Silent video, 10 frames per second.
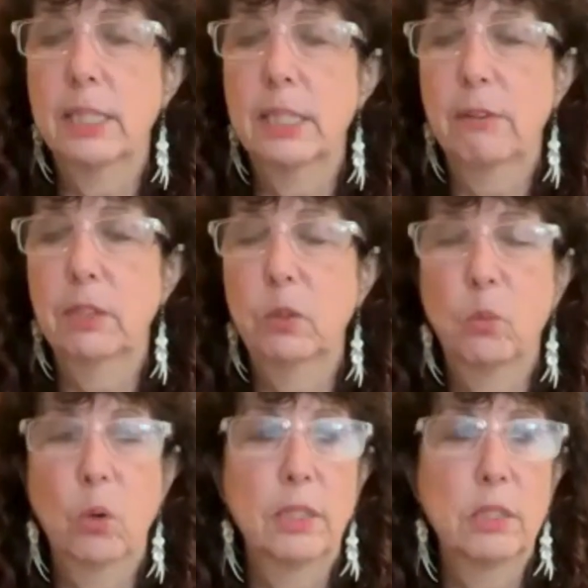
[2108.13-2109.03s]
definitely
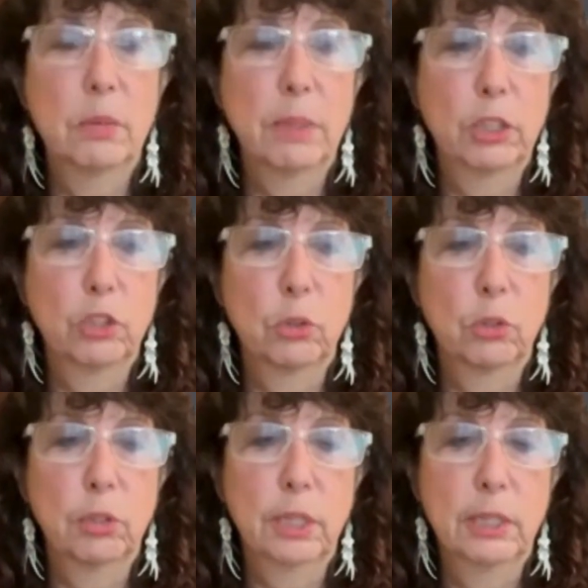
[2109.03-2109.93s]
want to make
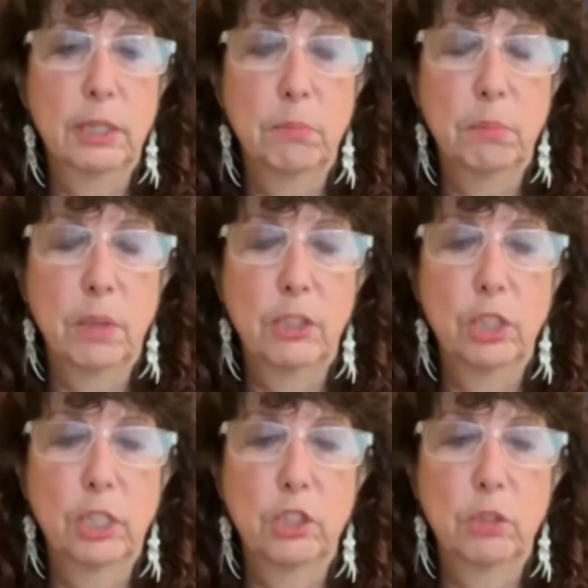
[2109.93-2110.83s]
sure that the
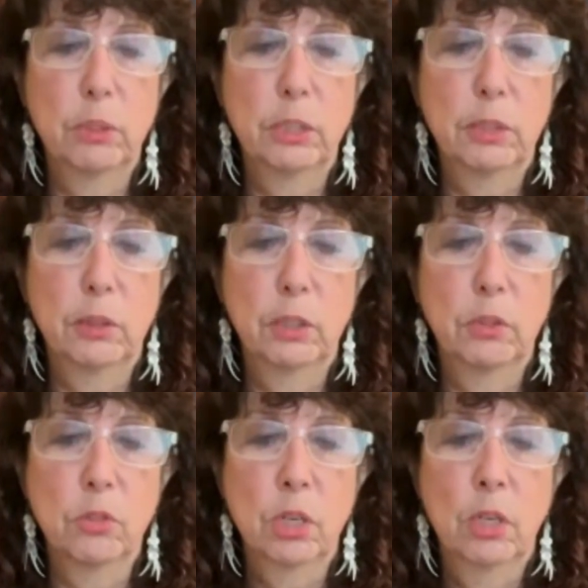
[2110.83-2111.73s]
educational
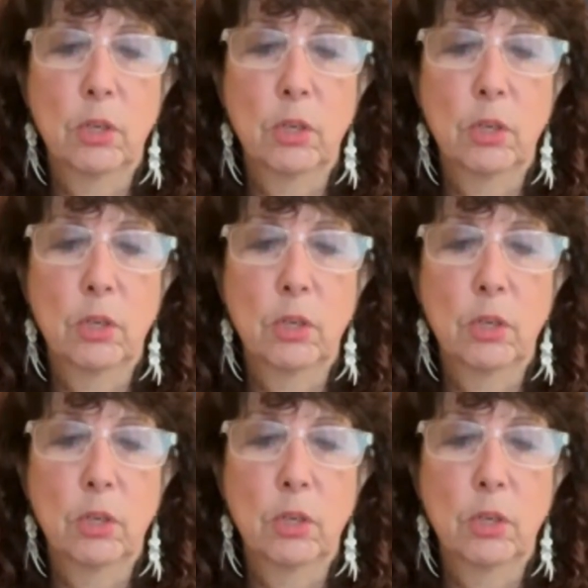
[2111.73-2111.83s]
materials